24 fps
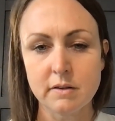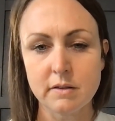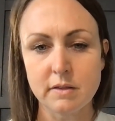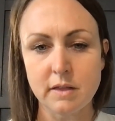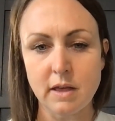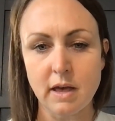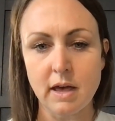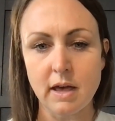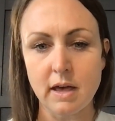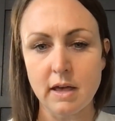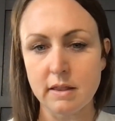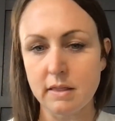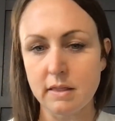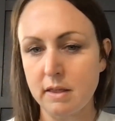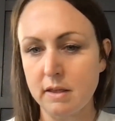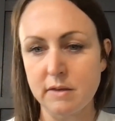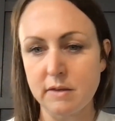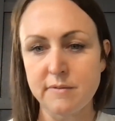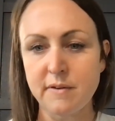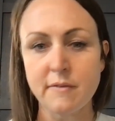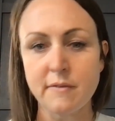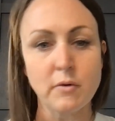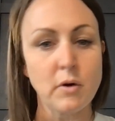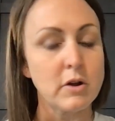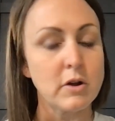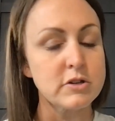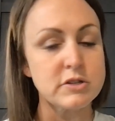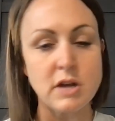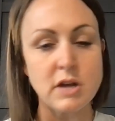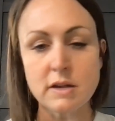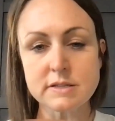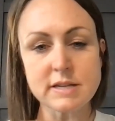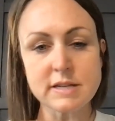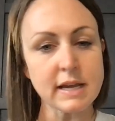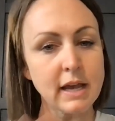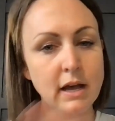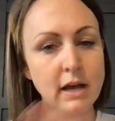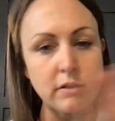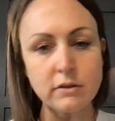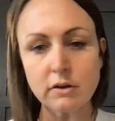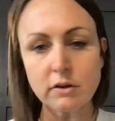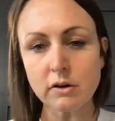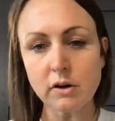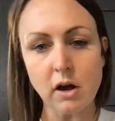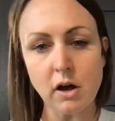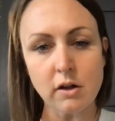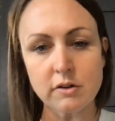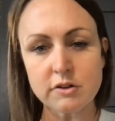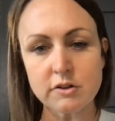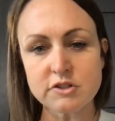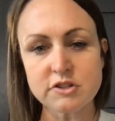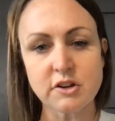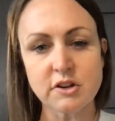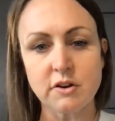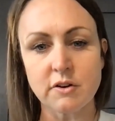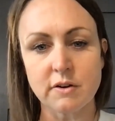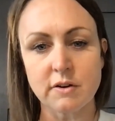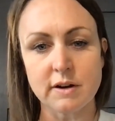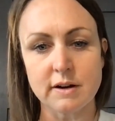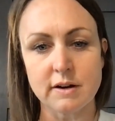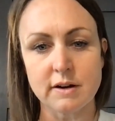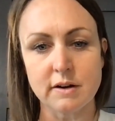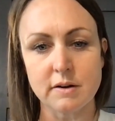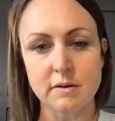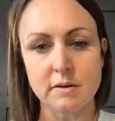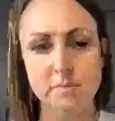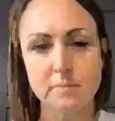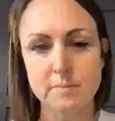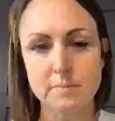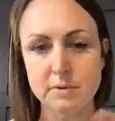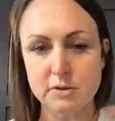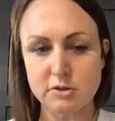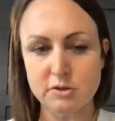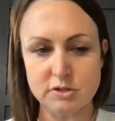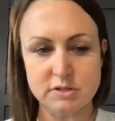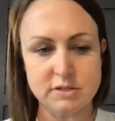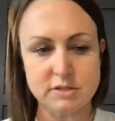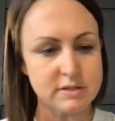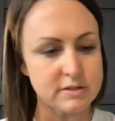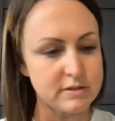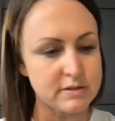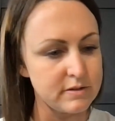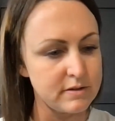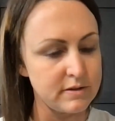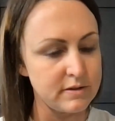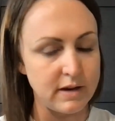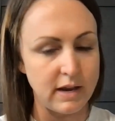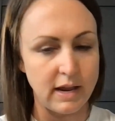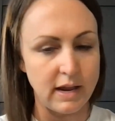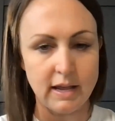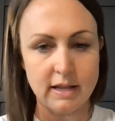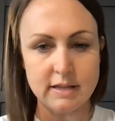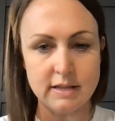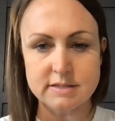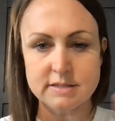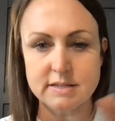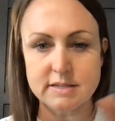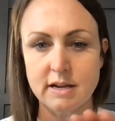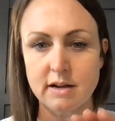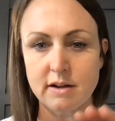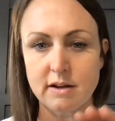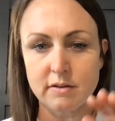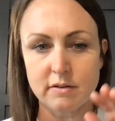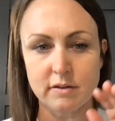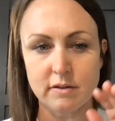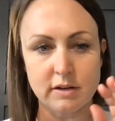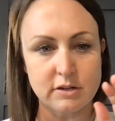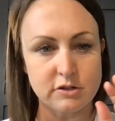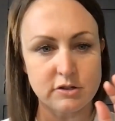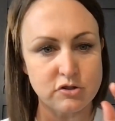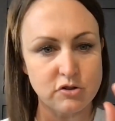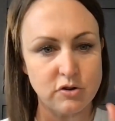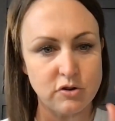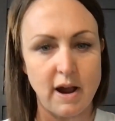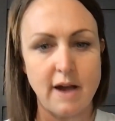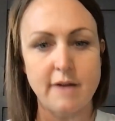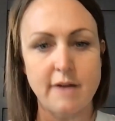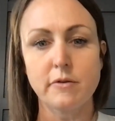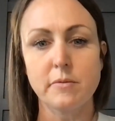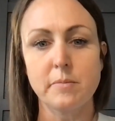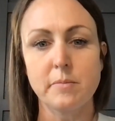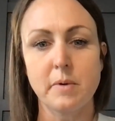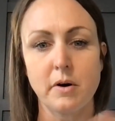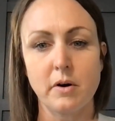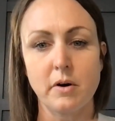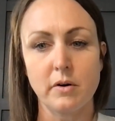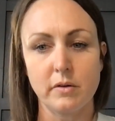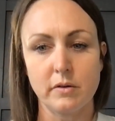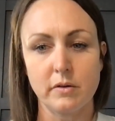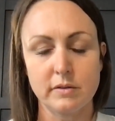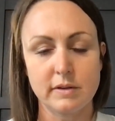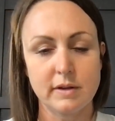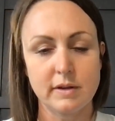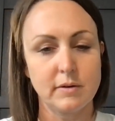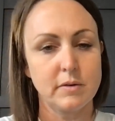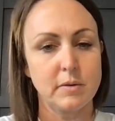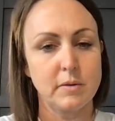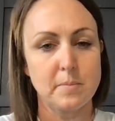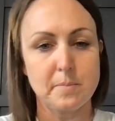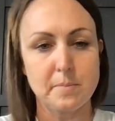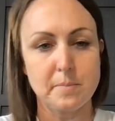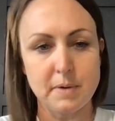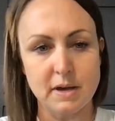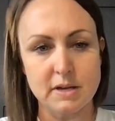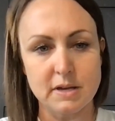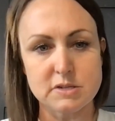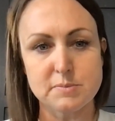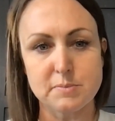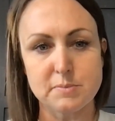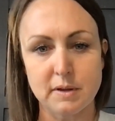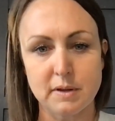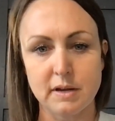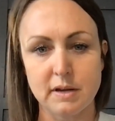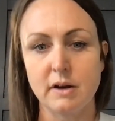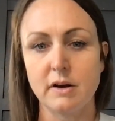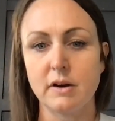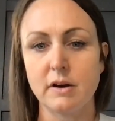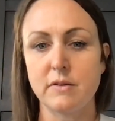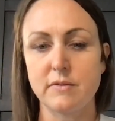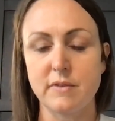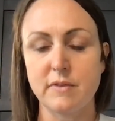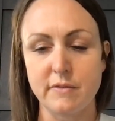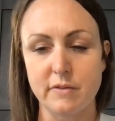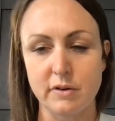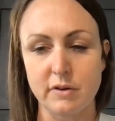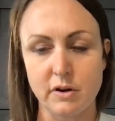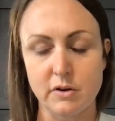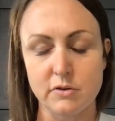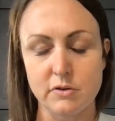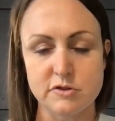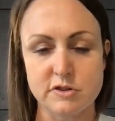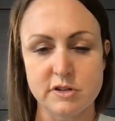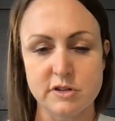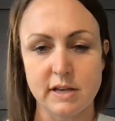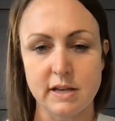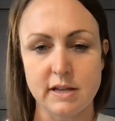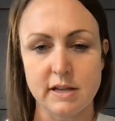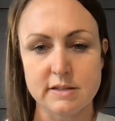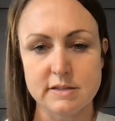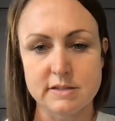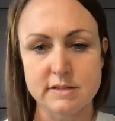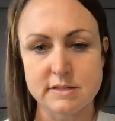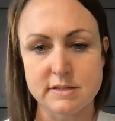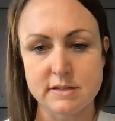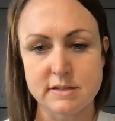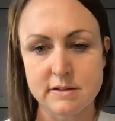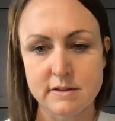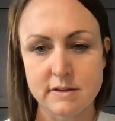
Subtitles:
that you've ever watched? Not take out their college career, but just hands down at travel ball, they were the best player you've ever coached against.